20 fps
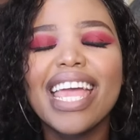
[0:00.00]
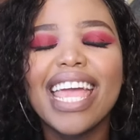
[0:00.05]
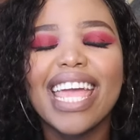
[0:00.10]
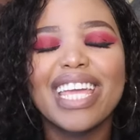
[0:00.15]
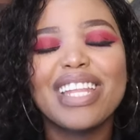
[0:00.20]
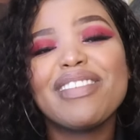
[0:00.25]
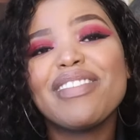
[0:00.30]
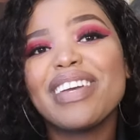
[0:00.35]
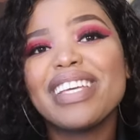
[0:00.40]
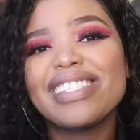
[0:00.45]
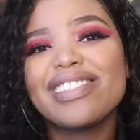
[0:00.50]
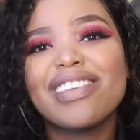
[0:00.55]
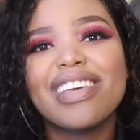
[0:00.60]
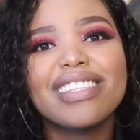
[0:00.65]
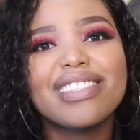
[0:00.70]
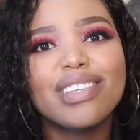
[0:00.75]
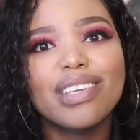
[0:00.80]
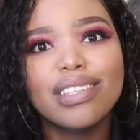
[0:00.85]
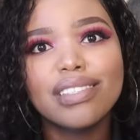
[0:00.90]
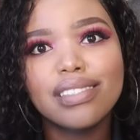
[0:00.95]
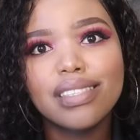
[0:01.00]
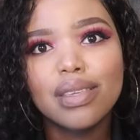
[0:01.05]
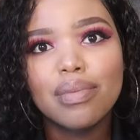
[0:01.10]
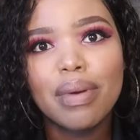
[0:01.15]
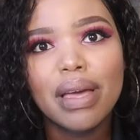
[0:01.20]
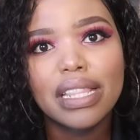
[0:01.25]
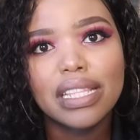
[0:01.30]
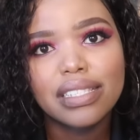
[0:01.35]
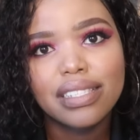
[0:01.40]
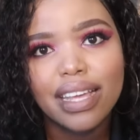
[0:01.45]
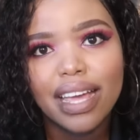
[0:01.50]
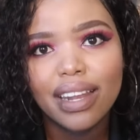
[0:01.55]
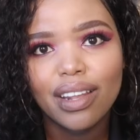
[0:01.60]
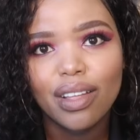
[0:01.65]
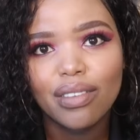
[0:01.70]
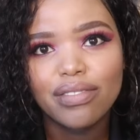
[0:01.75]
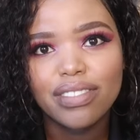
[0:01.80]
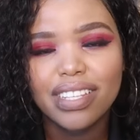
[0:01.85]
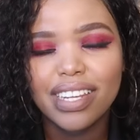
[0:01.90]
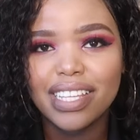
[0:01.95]
anyways, as you can see by the title
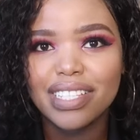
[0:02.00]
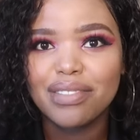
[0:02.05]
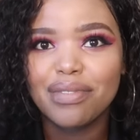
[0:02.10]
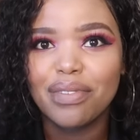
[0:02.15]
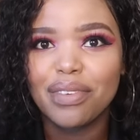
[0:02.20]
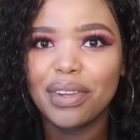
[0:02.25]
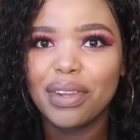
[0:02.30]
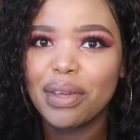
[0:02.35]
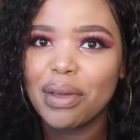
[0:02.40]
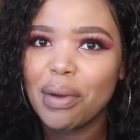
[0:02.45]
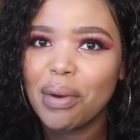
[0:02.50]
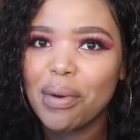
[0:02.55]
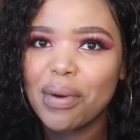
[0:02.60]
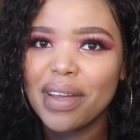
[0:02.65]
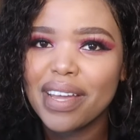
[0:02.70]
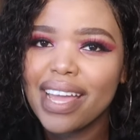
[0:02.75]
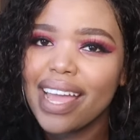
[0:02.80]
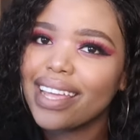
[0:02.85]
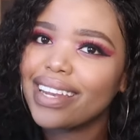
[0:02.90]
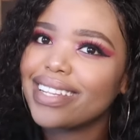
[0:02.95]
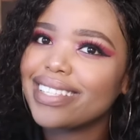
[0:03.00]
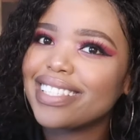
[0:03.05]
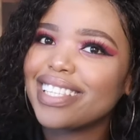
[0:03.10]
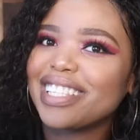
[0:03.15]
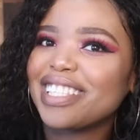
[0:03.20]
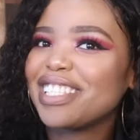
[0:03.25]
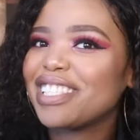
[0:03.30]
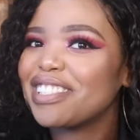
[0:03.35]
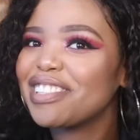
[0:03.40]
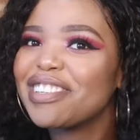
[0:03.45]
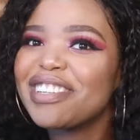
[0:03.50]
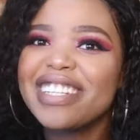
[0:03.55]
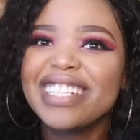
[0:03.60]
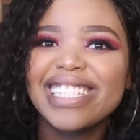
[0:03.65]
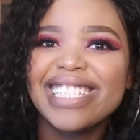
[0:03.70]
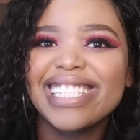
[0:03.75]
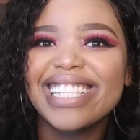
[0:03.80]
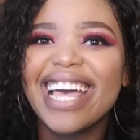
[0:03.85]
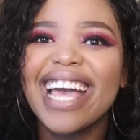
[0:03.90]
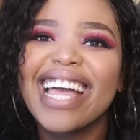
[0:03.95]
of today's video, it is a
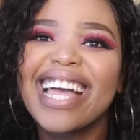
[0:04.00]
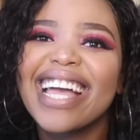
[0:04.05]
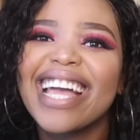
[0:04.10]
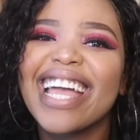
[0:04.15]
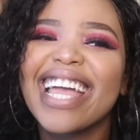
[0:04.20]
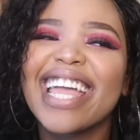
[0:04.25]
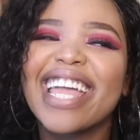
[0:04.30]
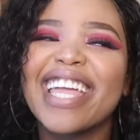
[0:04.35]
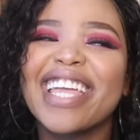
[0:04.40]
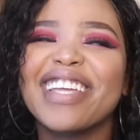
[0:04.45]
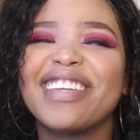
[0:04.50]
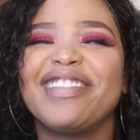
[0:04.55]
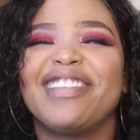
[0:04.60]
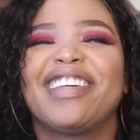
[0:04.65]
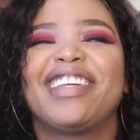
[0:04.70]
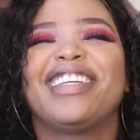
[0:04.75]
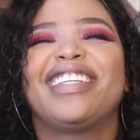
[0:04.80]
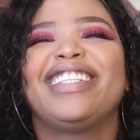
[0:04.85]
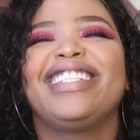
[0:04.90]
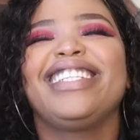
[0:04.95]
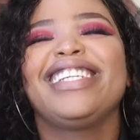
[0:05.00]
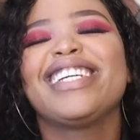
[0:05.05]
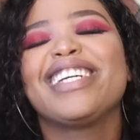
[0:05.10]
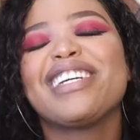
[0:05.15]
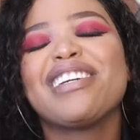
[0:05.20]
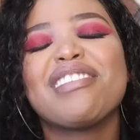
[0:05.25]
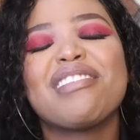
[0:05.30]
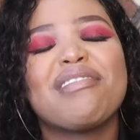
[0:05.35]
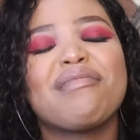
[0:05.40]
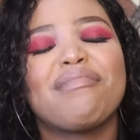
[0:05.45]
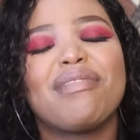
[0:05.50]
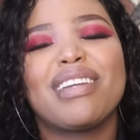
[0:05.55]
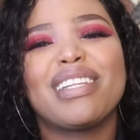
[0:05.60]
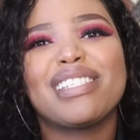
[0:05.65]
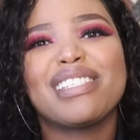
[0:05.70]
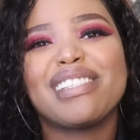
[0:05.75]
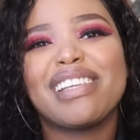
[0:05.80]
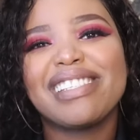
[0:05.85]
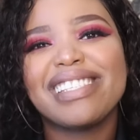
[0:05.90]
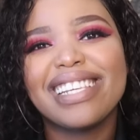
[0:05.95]
story time. But
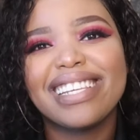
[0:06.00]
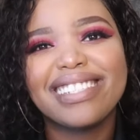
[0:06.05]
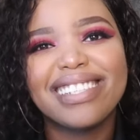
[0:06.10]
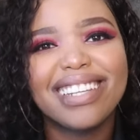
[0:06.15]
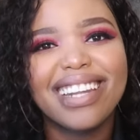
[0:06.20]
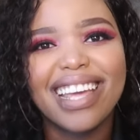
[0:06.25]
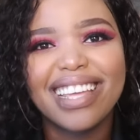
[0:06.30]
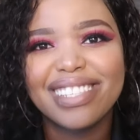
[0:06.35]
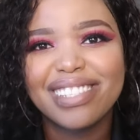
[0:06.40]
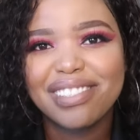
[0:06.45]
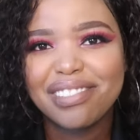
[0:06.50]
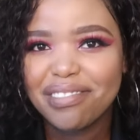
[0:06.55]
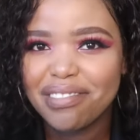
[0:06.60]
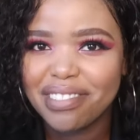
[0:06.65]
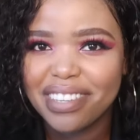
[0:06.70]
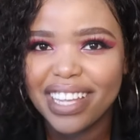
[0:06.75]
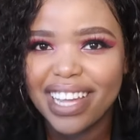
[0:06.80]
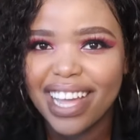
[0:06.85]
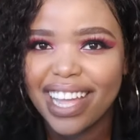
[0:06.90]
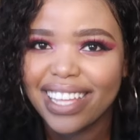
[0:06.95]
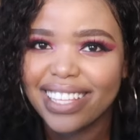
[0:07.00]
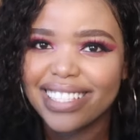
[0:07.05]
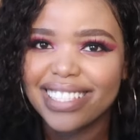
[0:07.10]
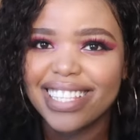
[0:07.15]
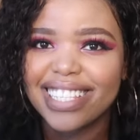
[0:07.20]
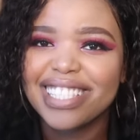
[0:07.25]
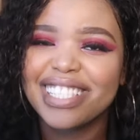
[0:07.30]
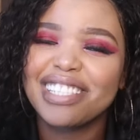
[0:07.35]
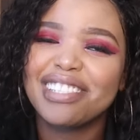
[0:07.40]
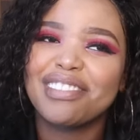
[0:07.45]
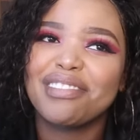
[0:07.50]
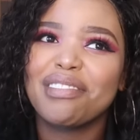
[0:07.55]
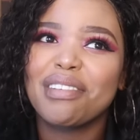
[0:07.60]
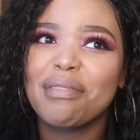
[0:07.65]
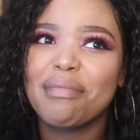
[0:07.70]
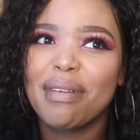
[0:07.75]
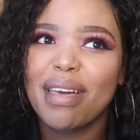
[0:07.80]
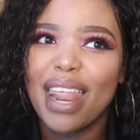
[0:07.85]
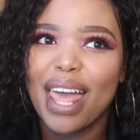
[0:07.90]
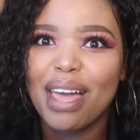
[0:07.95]
it's not such a nice story, guys. It's a story
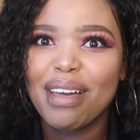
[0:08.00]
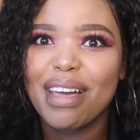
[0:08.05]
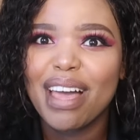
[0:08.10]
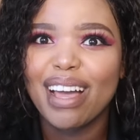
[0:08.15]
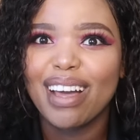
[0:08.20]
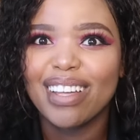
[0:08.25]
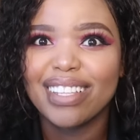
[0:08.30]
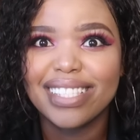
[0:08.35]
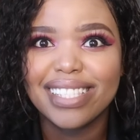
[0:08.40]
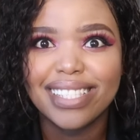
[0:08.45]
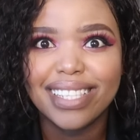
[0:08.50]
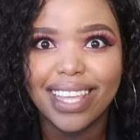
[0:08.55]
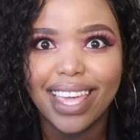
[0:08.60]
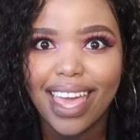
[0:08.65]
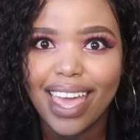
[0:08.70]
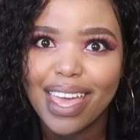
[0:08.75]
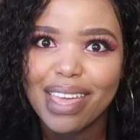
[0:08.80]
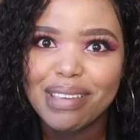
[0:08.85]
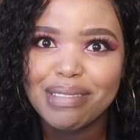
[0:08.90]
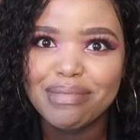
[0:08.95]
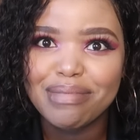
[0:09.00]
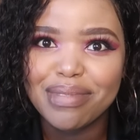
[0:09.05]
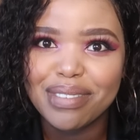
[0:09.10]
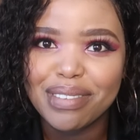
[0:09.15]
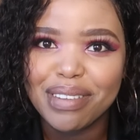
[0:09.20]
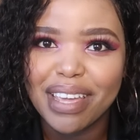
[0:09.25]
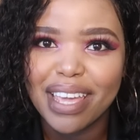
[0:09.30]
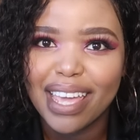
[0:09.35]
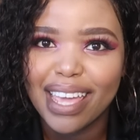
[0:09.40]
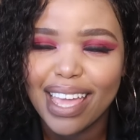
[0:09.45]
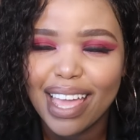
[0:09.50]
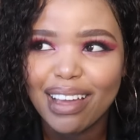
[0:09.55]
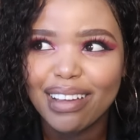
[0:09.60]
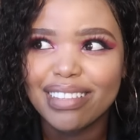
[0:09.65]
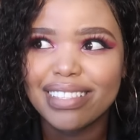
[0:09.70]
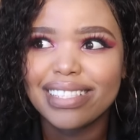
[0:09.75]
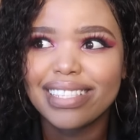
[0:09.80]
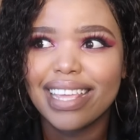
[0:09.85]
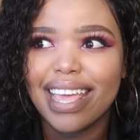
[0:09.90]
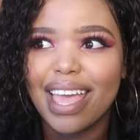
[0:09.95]
about how I got scammed. Okay, I
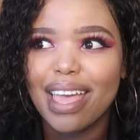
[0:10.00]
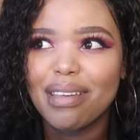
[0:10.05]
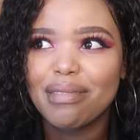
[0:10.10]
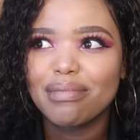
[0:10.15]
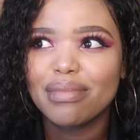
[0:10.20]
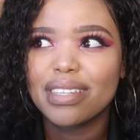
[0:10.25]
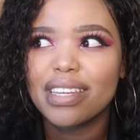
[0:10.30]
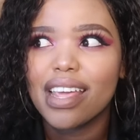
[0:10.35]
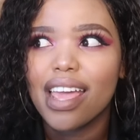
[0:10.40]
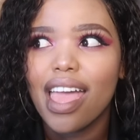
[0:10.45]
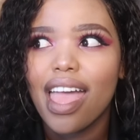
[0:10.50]
got scammed